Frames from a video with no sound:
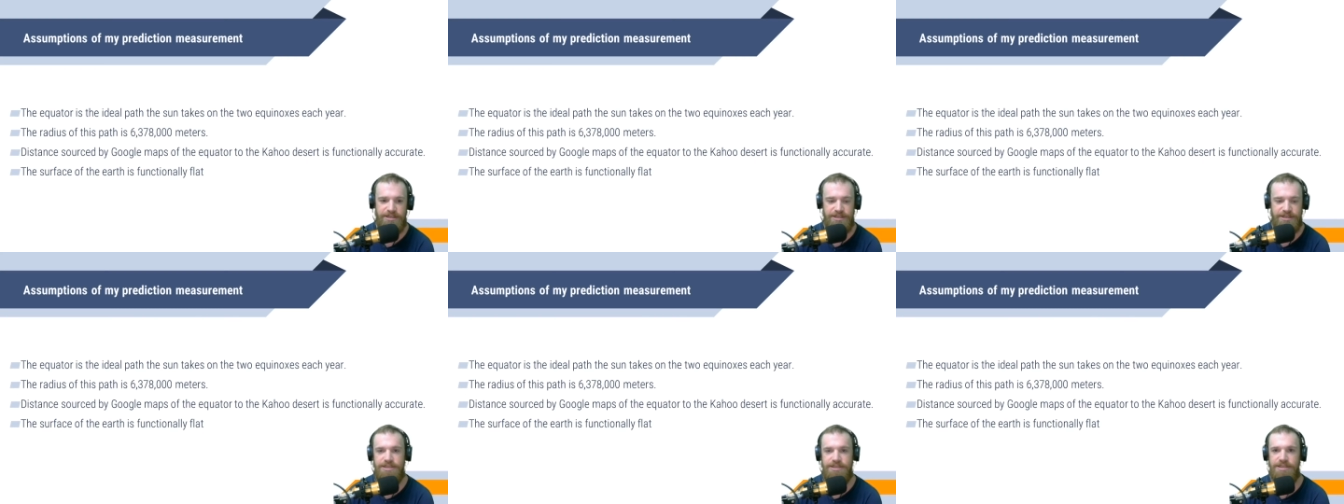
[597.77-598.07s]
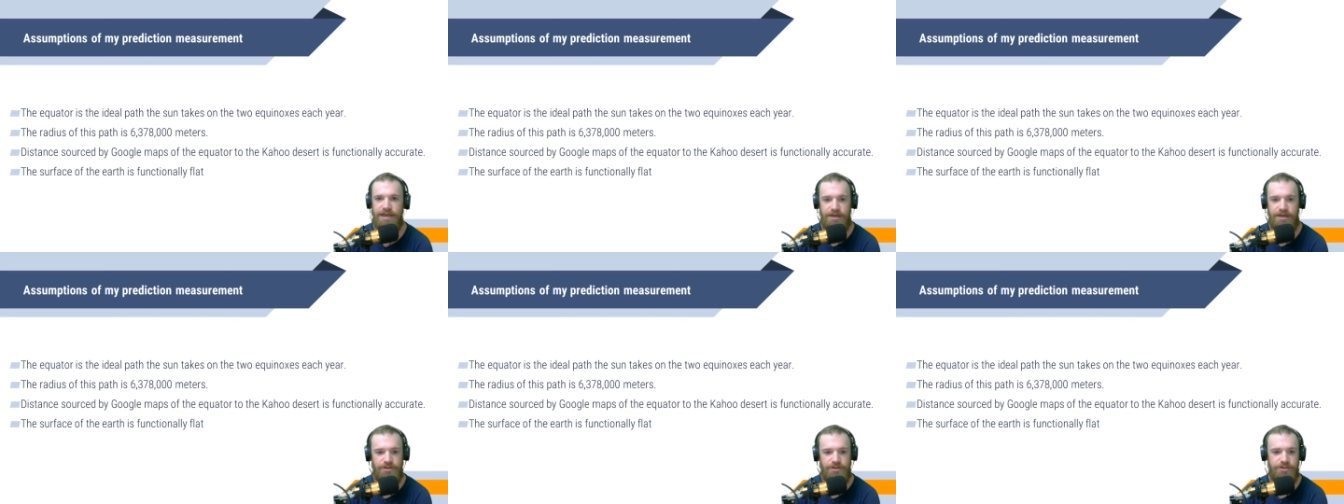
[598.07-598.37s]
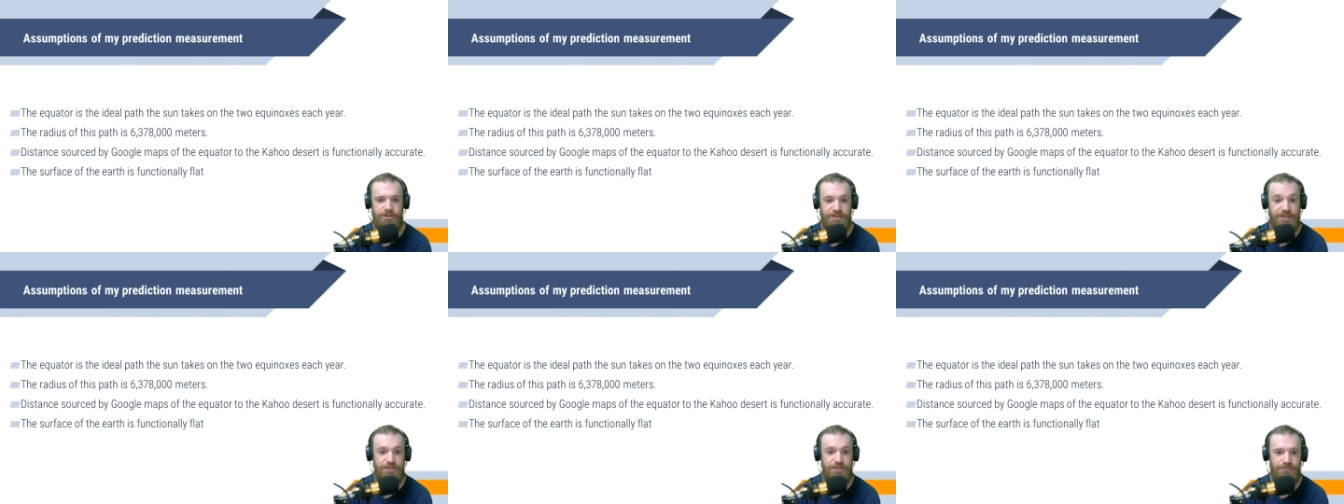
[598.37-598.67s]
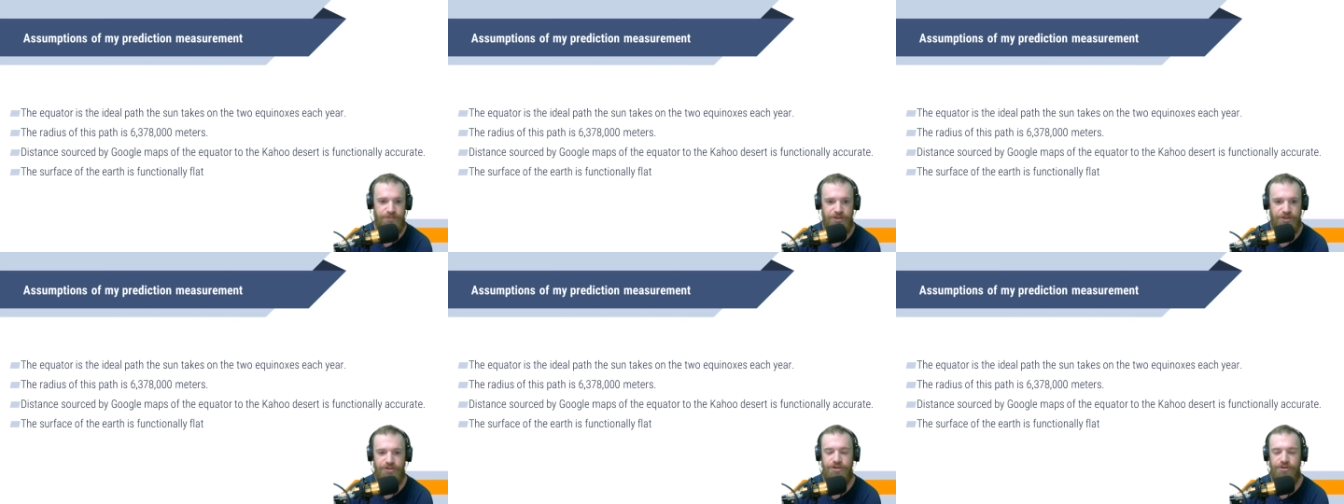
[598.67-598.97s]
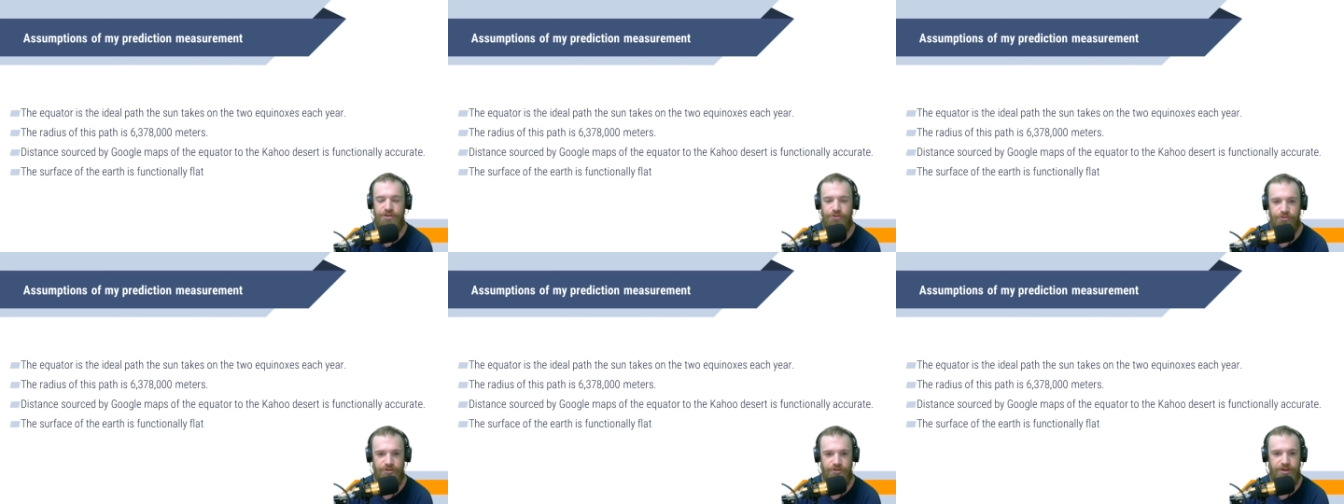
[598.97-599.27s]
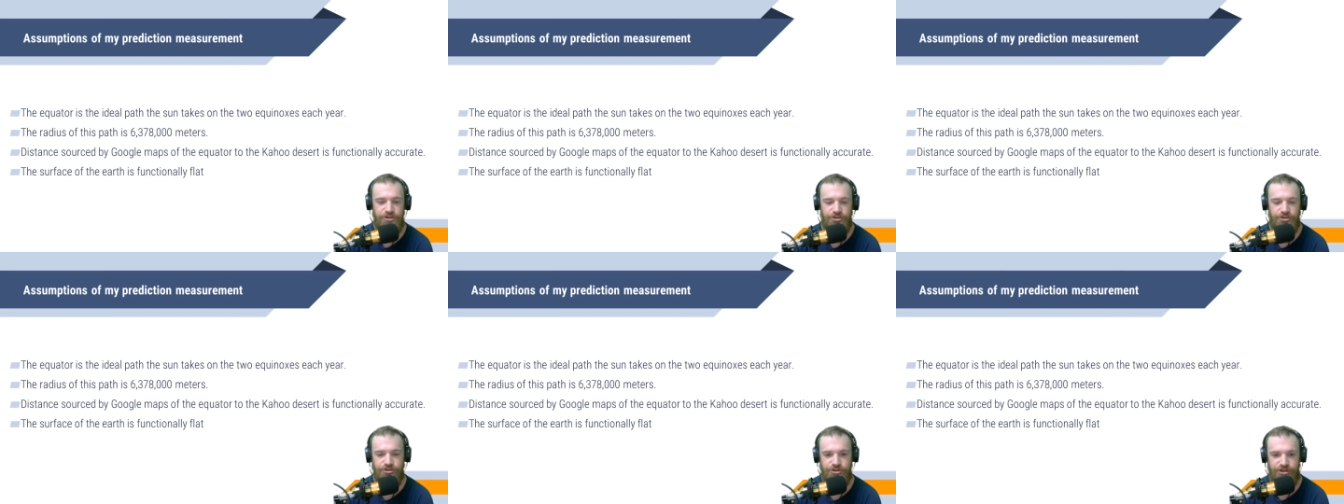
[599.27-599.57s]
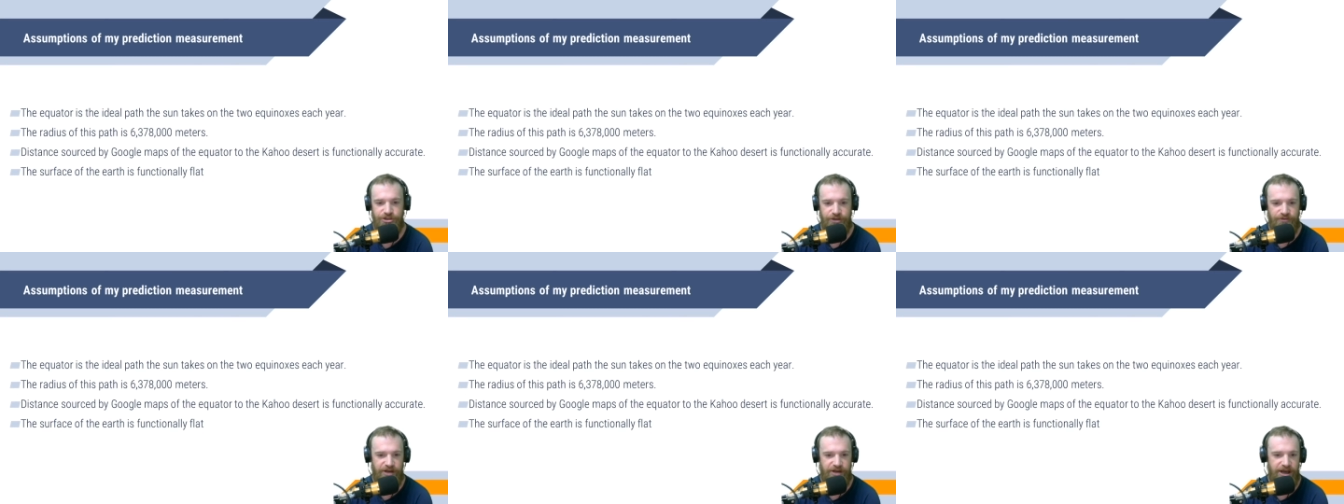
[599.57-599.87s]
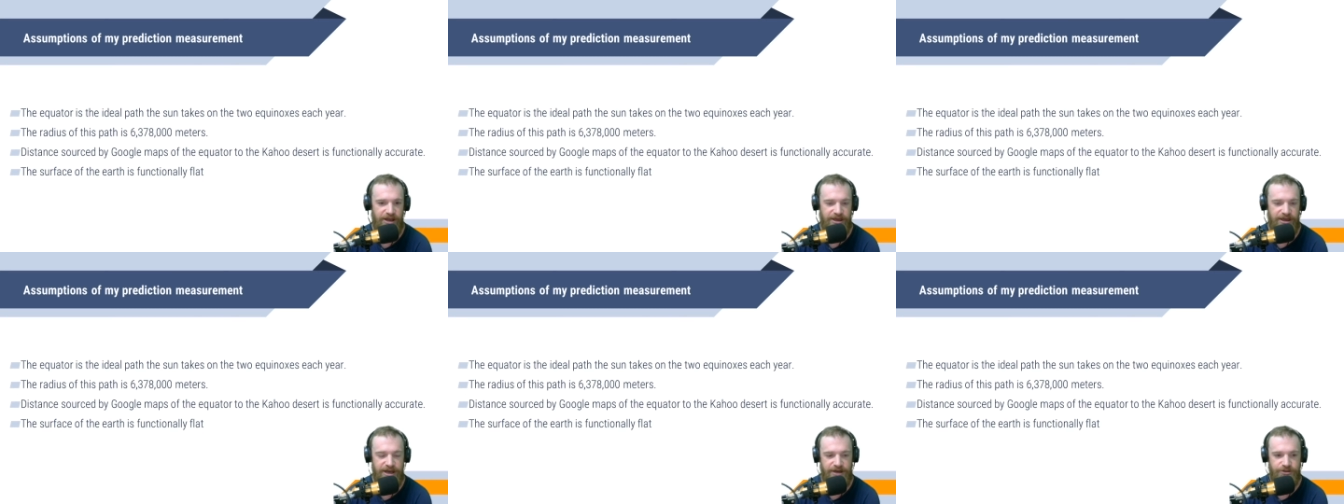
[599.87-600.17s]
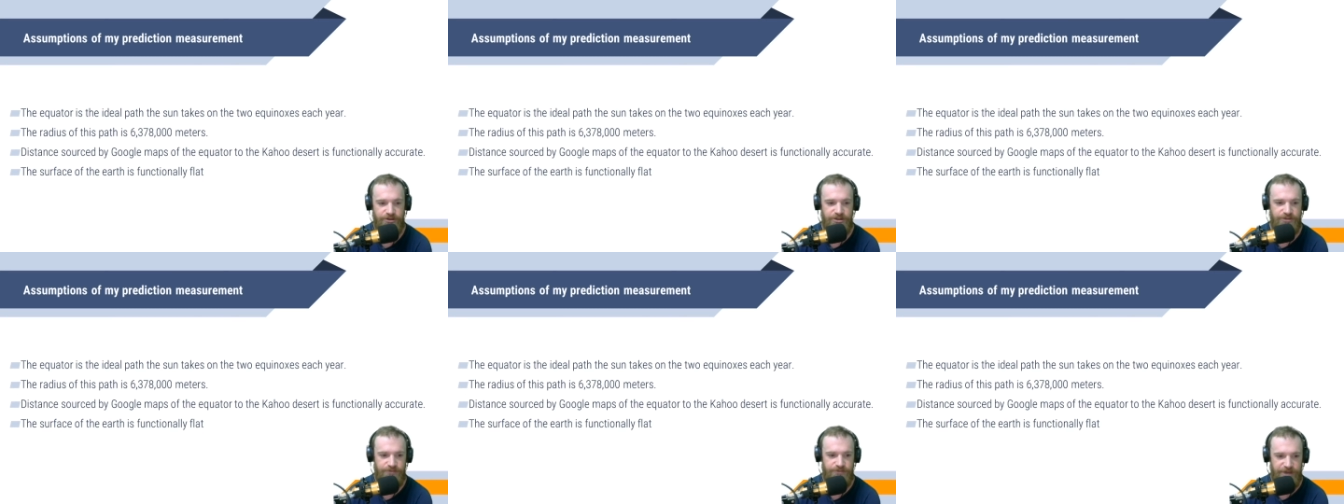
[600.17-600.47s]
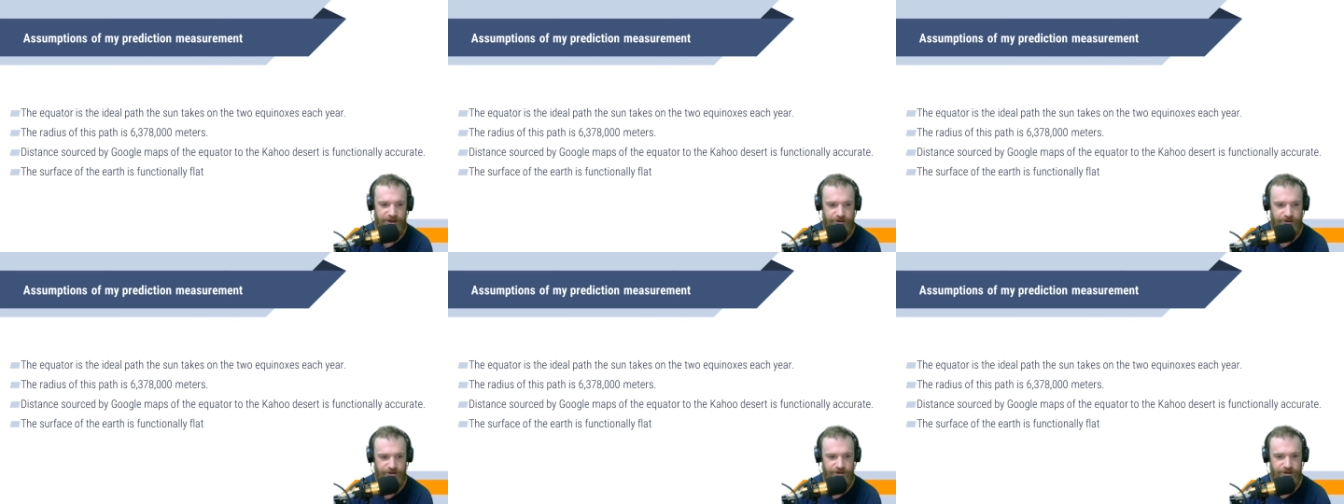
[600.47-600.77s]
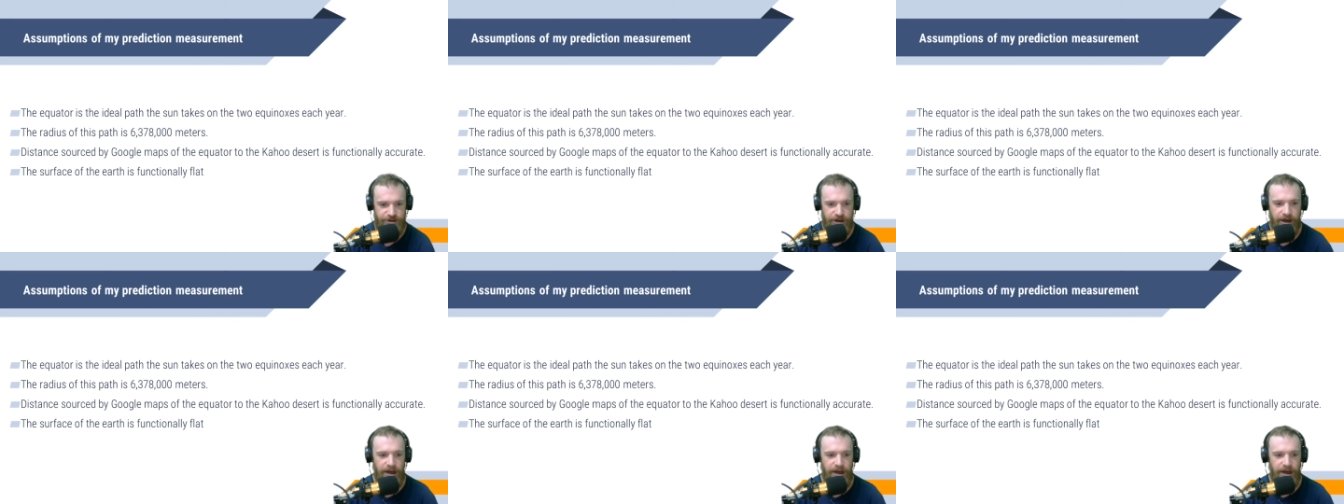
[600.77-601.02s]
6,378,000 meters.